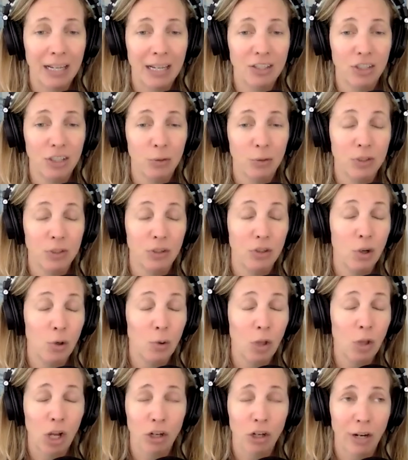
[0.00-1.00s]
and she was no
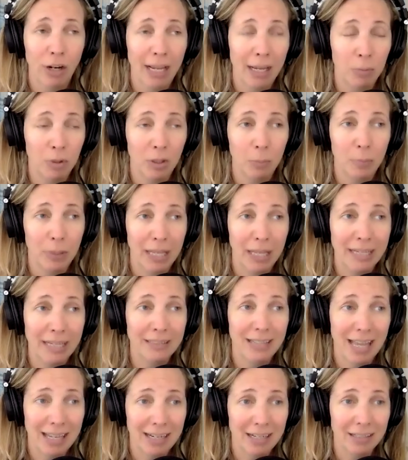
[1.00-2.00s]
longer able to play
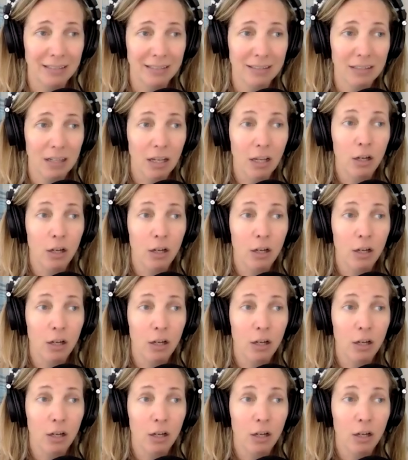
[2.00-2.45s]
tennis.